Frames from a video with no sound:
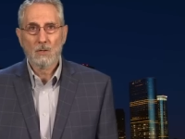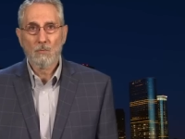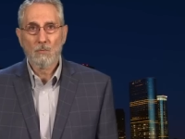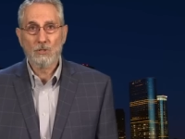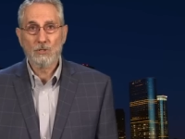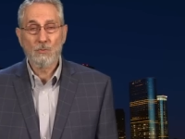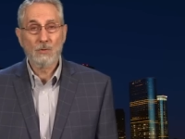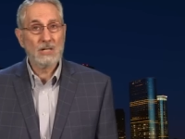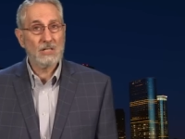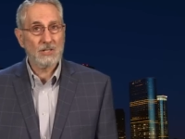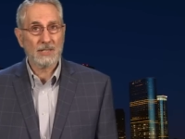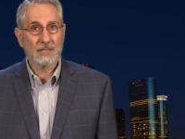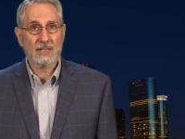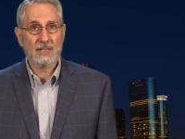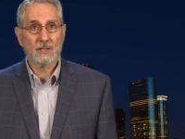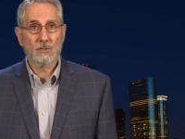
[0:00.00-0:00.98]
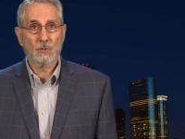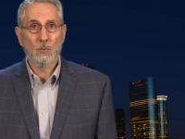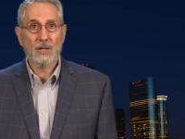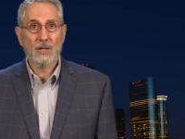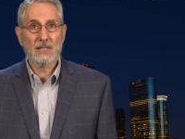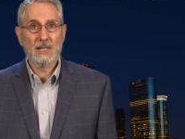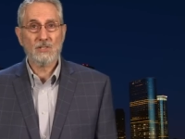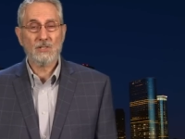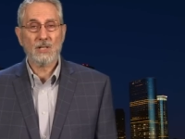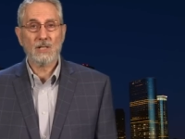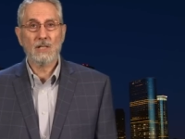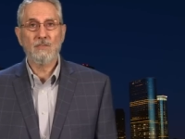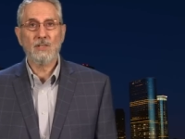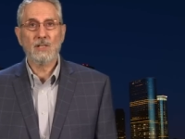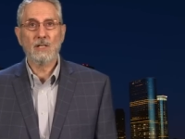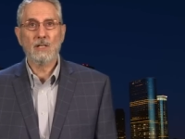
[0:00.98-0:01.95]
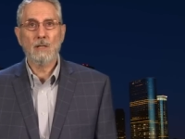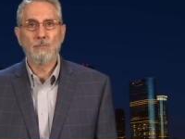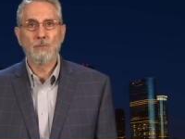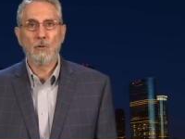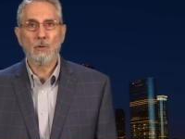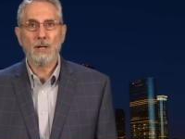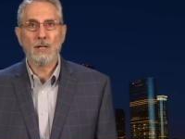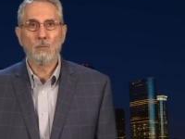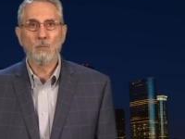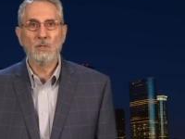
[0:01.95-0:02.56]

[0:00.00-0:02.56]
which recently underwent a significant upgrade